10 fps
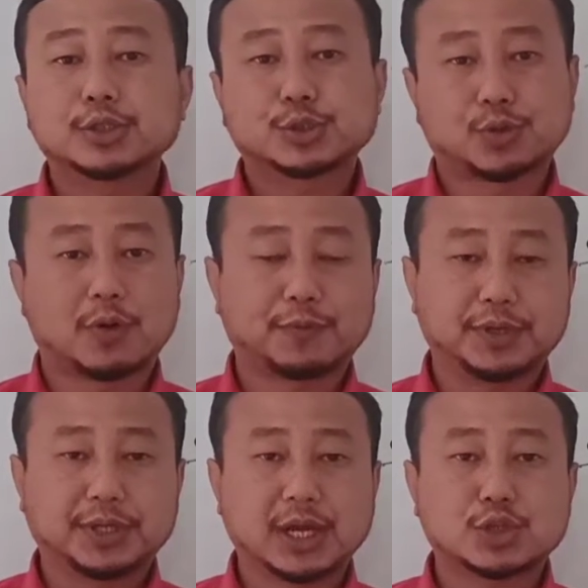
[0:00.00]
soft
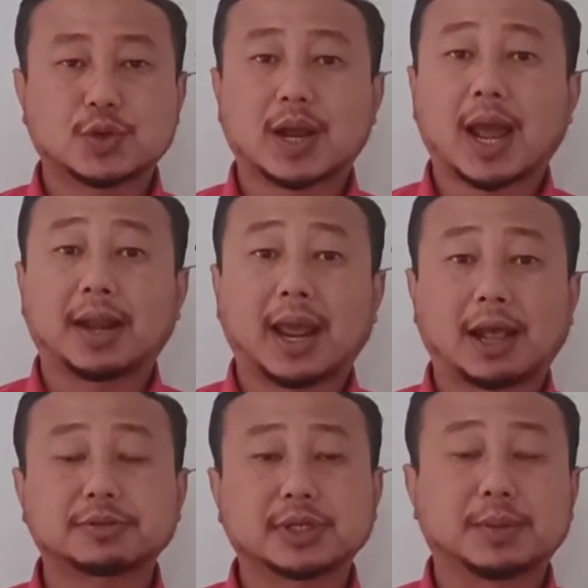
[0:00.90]
in nature and
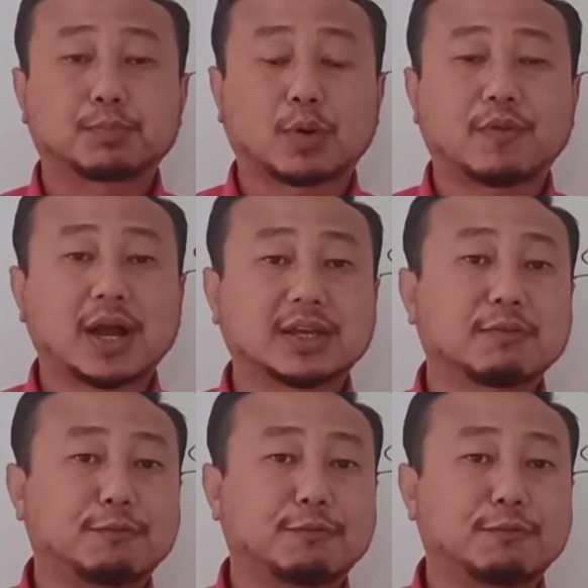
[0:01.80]
helps in providing